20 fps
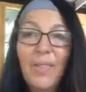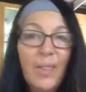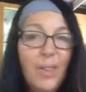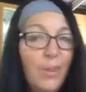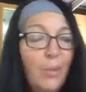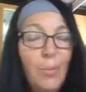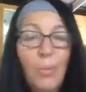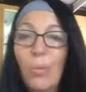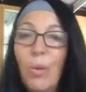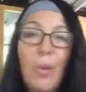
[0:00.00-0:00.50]

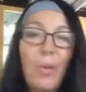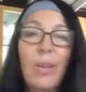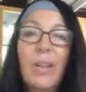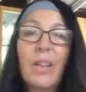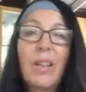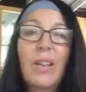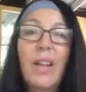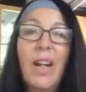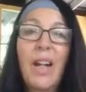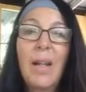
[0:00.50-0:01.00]
just woke
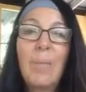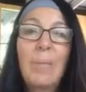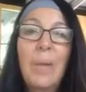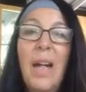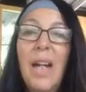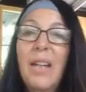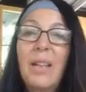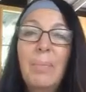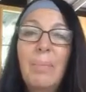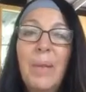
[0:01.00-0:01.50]
her up
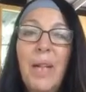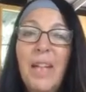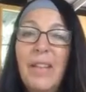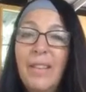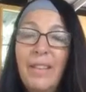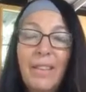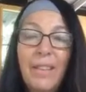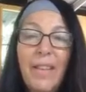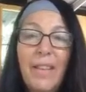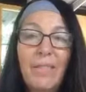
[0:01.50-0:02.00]
out of
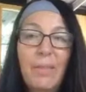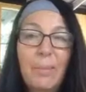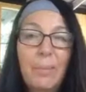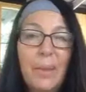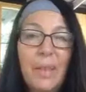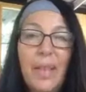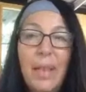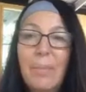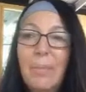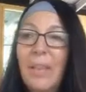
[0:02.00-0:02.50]
bed at 11
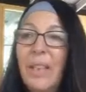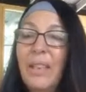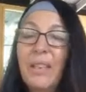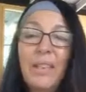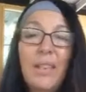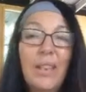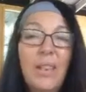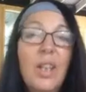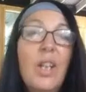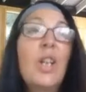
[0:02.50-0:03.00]
p.m. and I
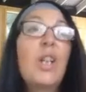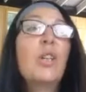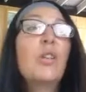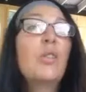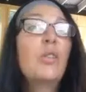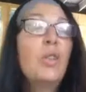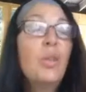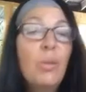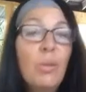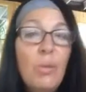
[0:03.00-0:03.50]
said,
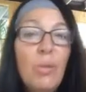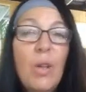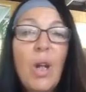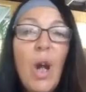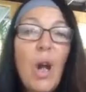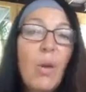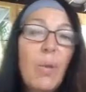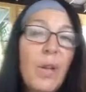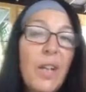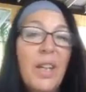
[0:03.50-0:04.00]
you
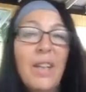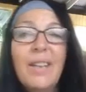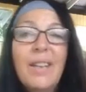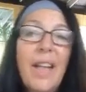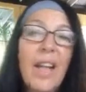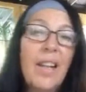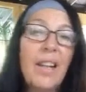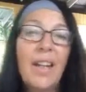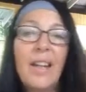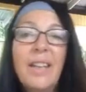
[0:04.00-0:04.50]
go in
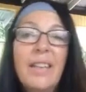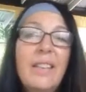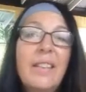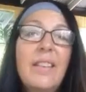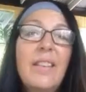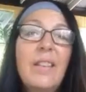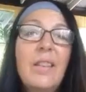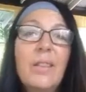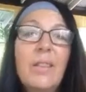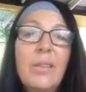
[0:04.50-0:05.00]
that
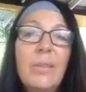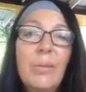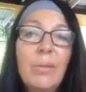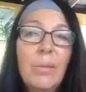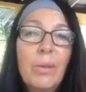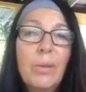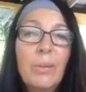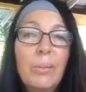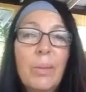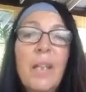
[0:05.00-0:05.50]
ICU
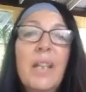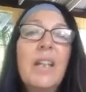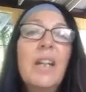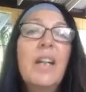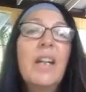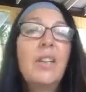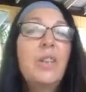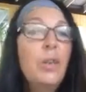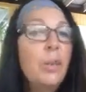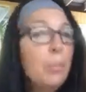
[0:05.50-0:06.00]
room
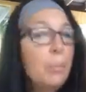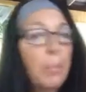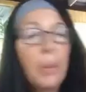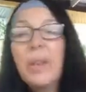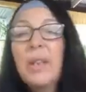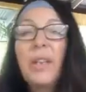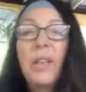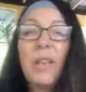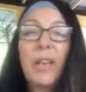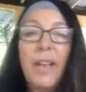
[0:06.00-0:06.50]
and you
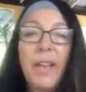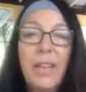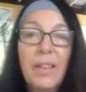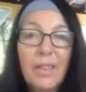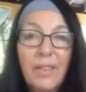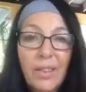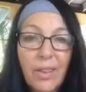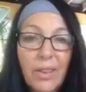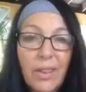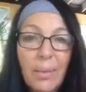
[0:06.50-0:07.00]
put your
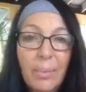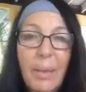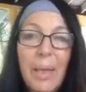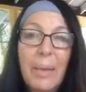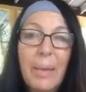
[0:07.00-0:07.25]
hands on your